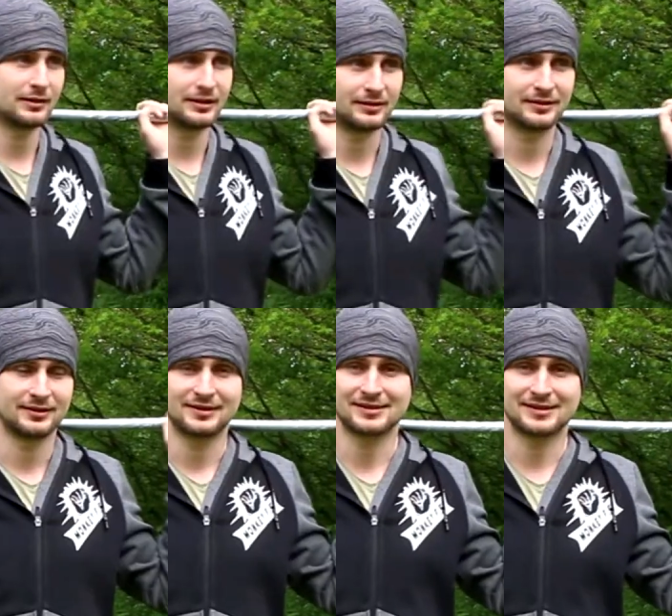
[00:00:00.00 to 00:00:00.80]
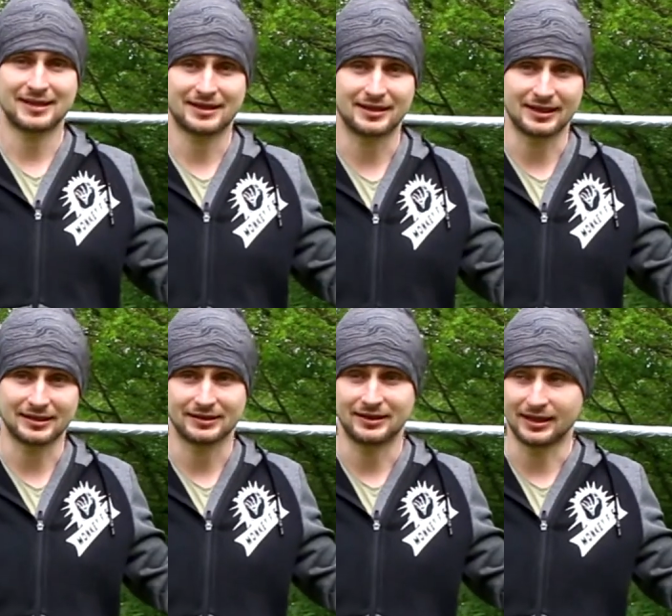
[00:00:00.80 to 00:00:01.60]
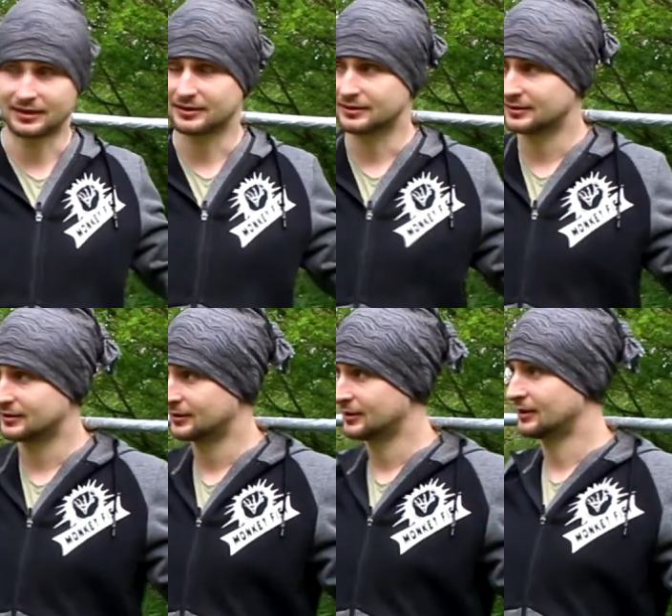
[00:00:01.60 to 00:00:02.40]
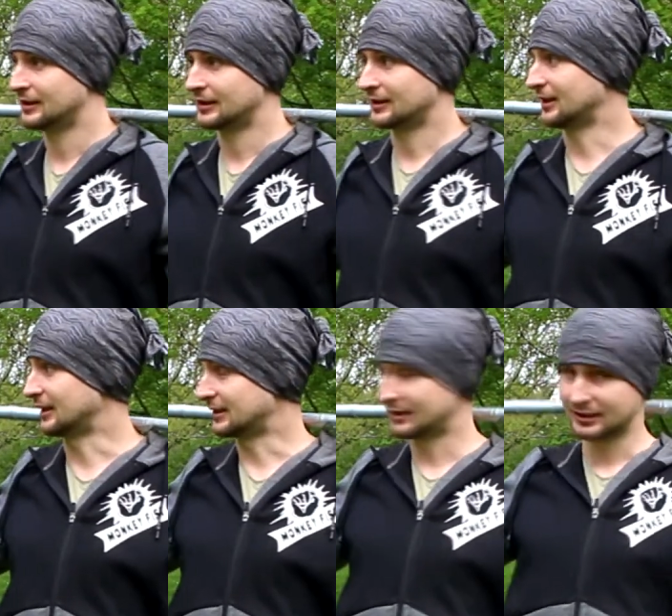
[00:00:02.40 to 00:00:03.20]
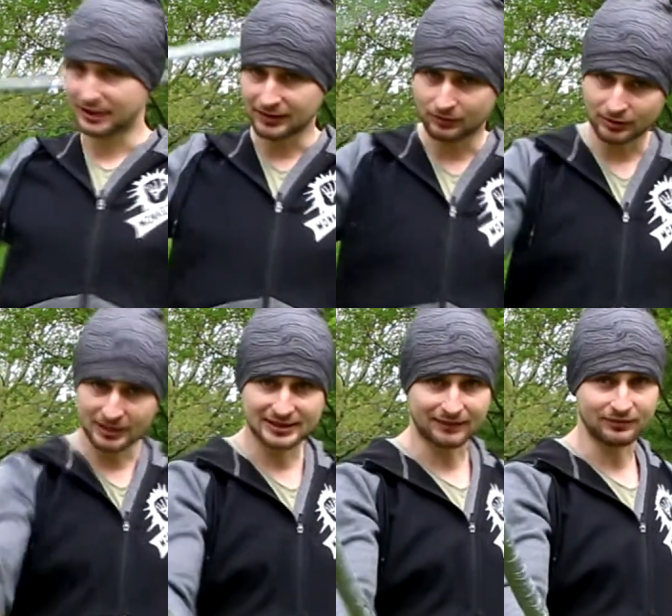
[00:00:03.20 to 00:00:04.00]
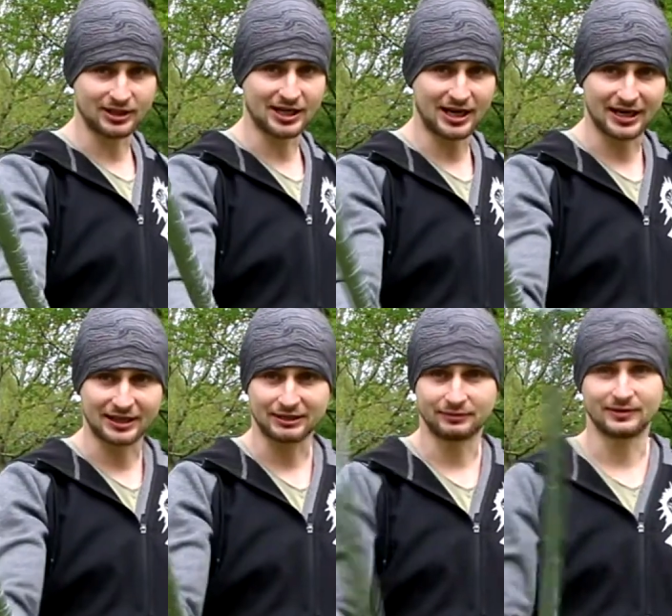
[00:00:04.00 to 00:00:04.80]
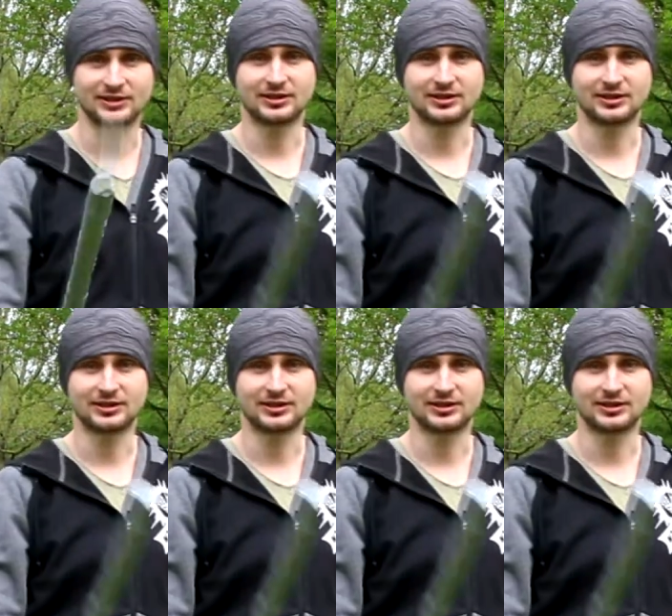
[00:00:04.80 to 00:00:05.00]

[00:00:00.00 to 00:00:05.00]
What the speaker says: one said that yet, that if you hit something hard with the